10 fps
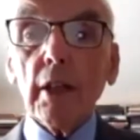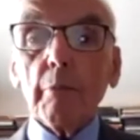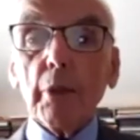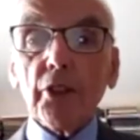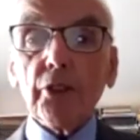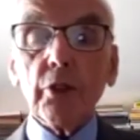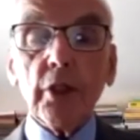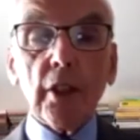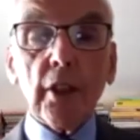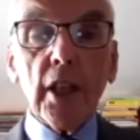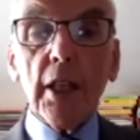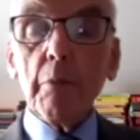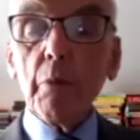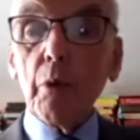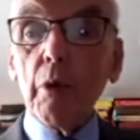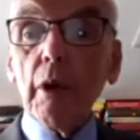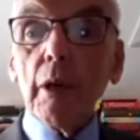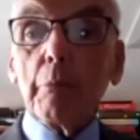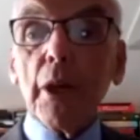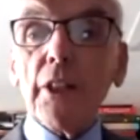but soon their name will
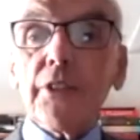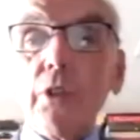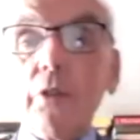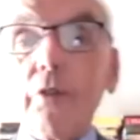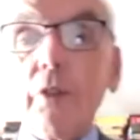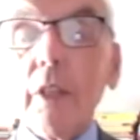pass off